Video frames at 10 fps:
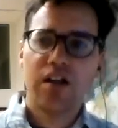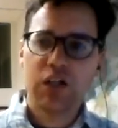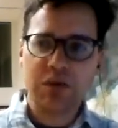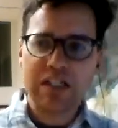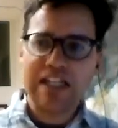
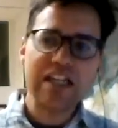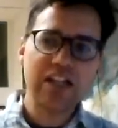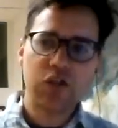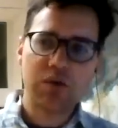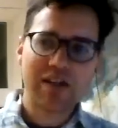you would
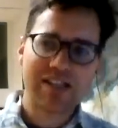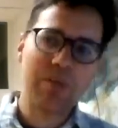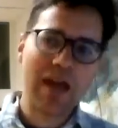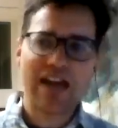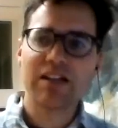need to
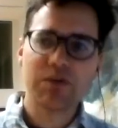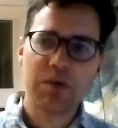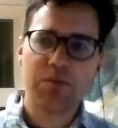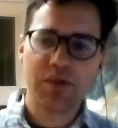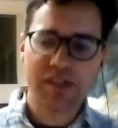expand
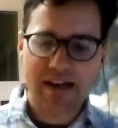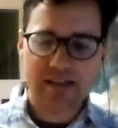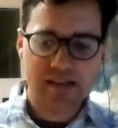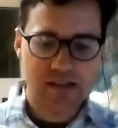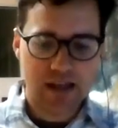people's
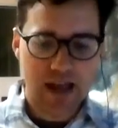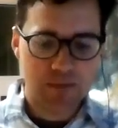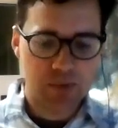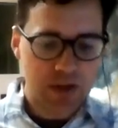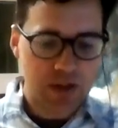access to capital.